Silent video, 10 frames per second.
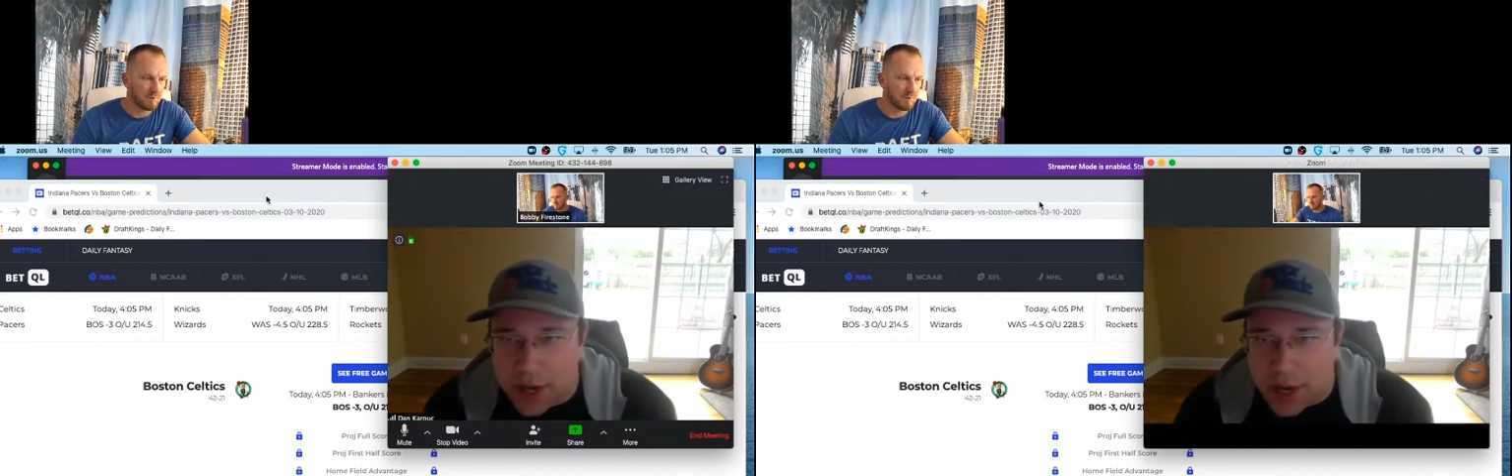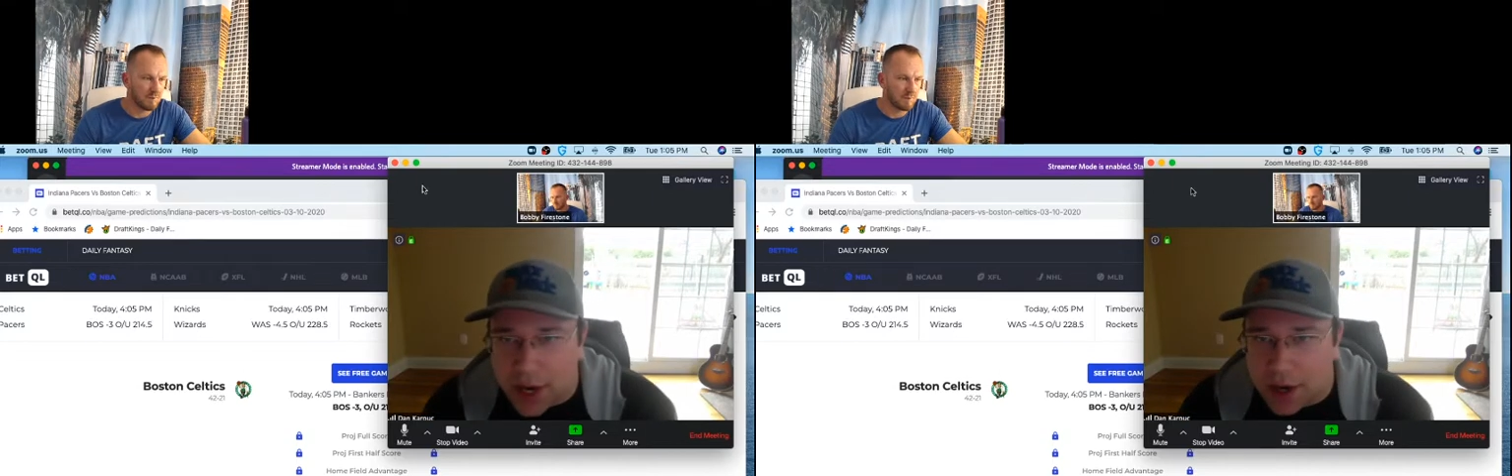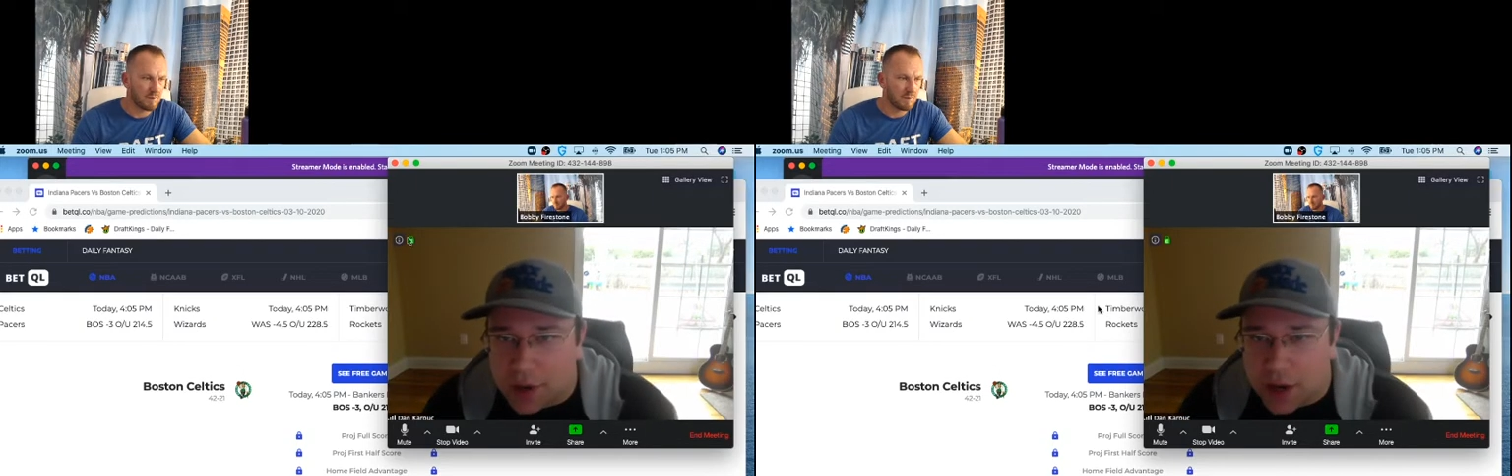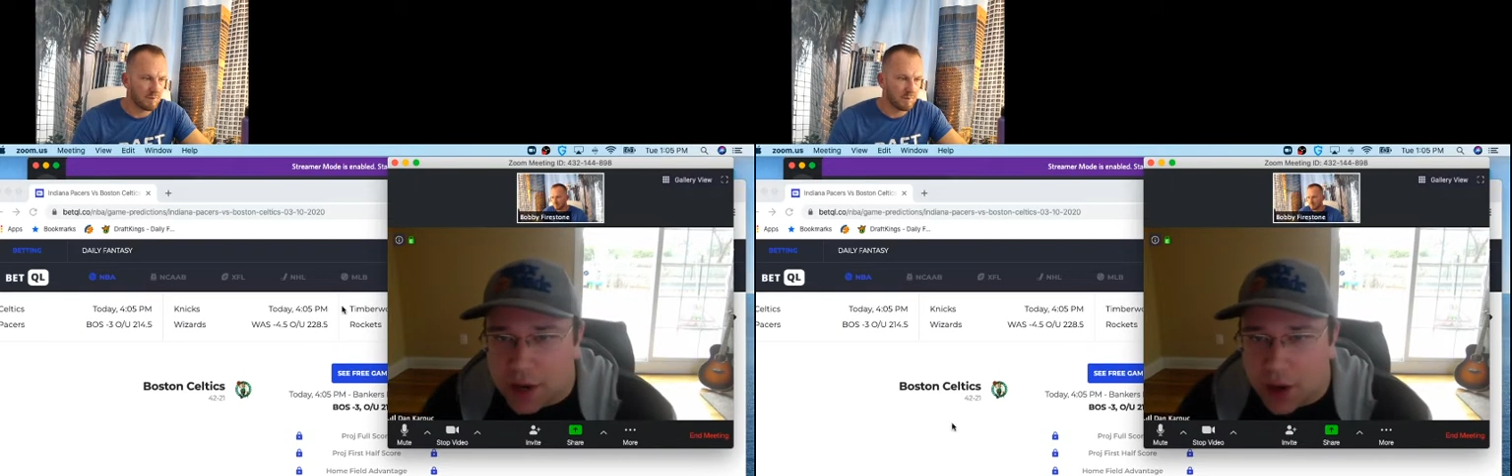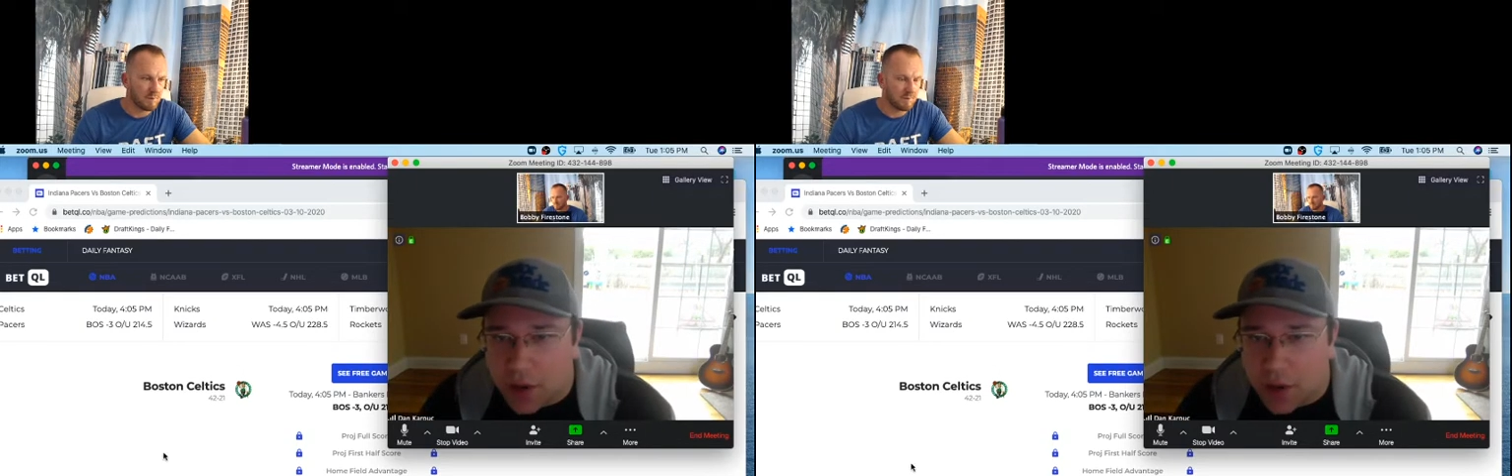So
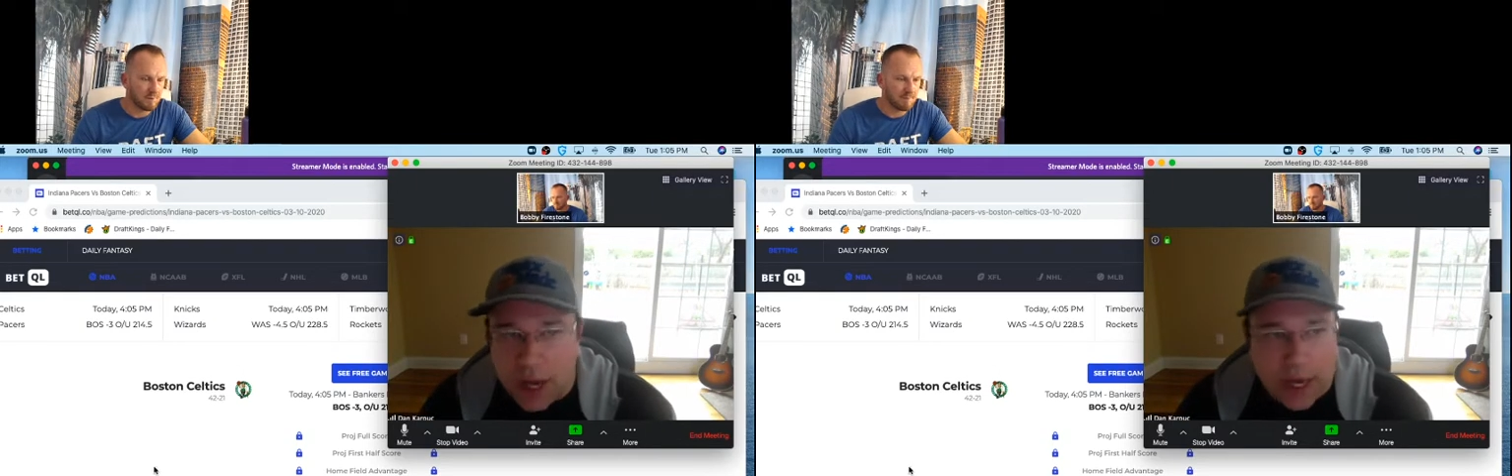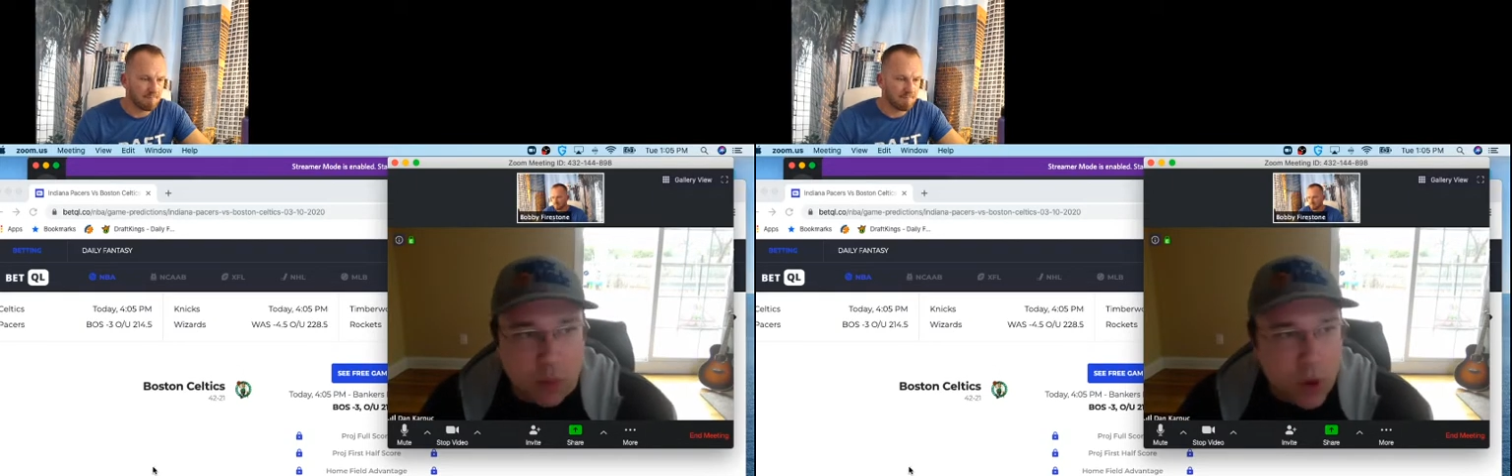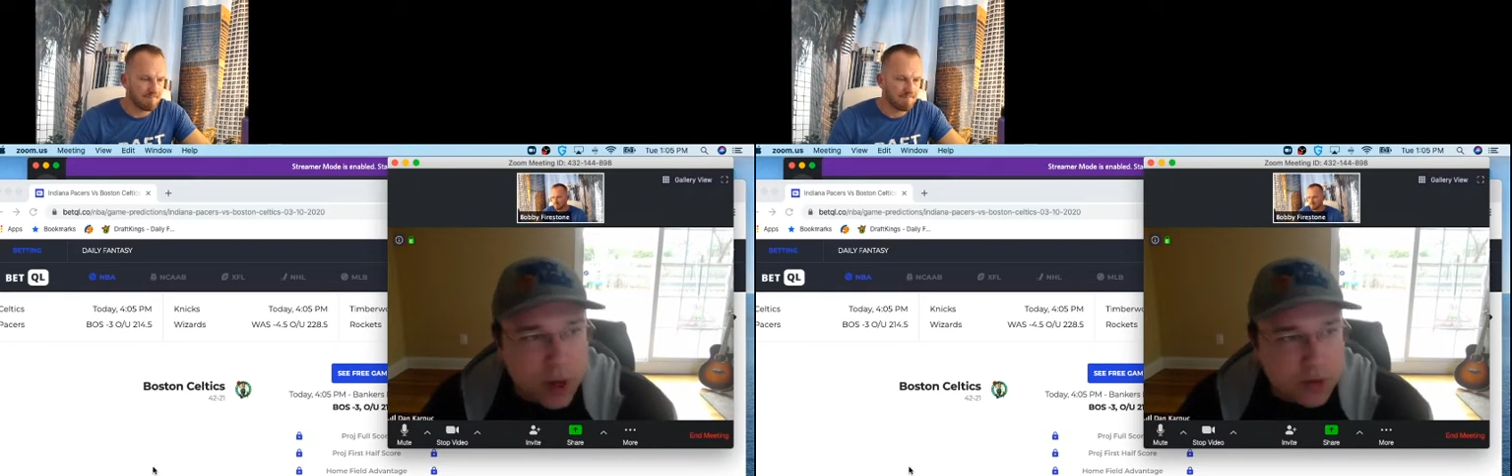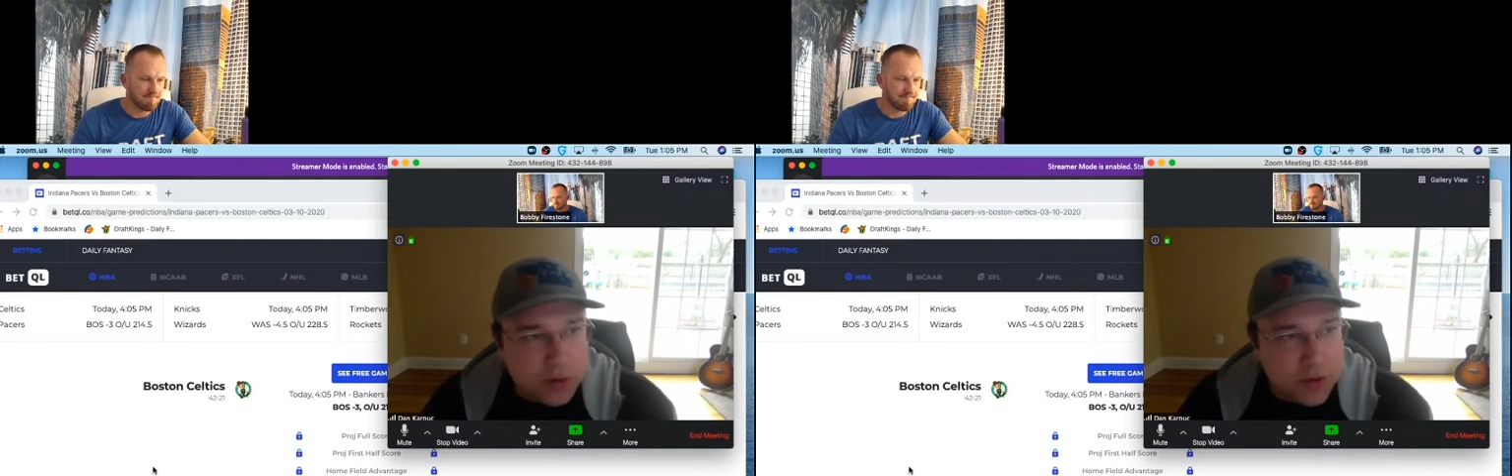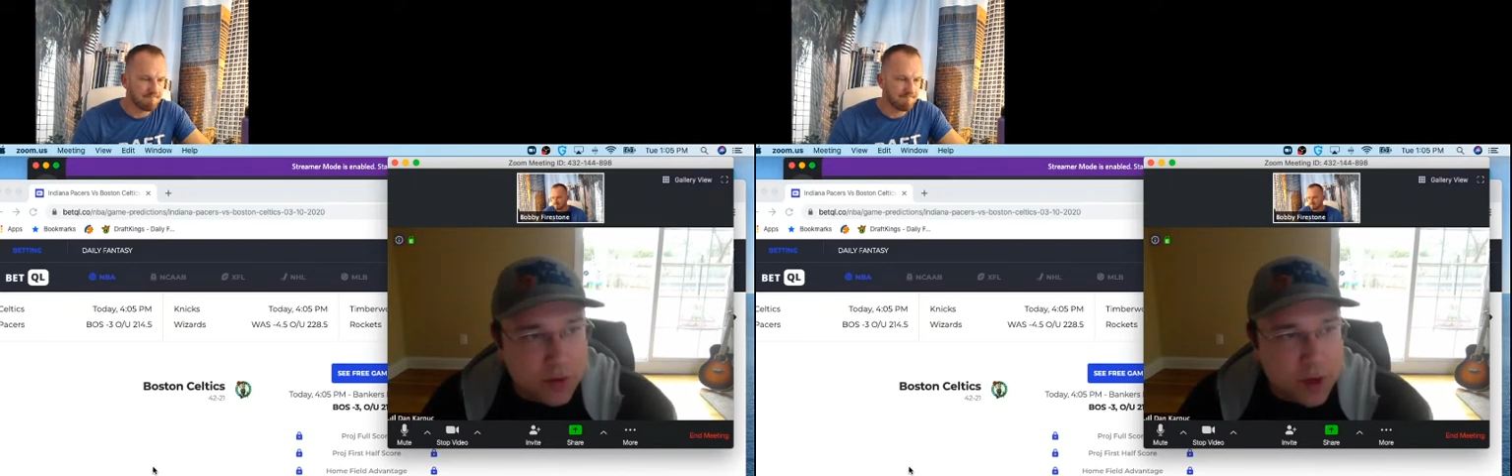what are you
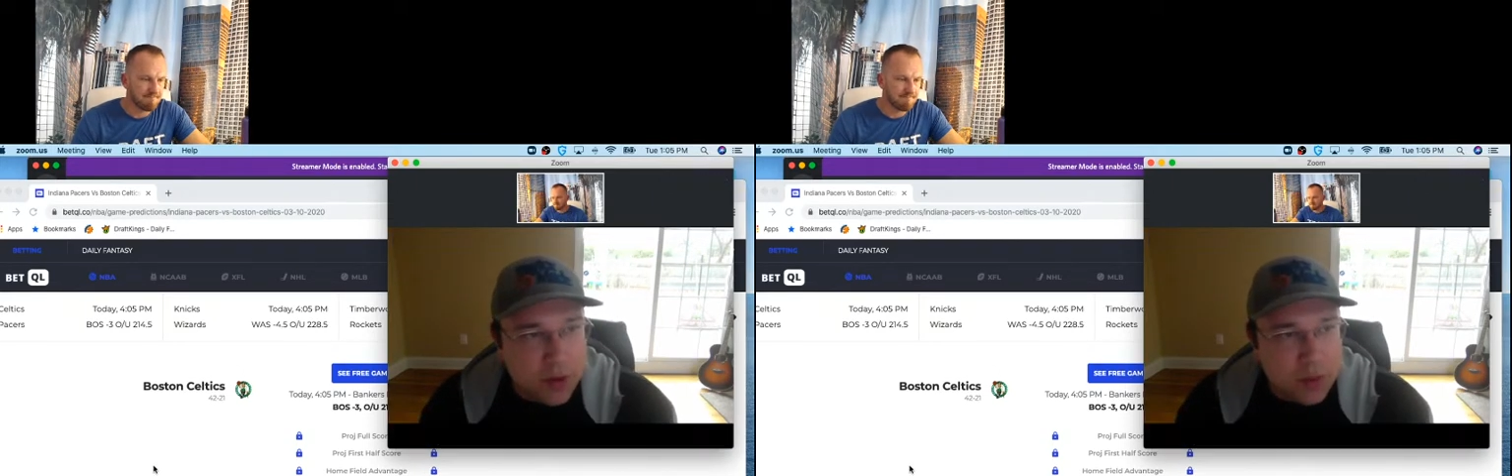doing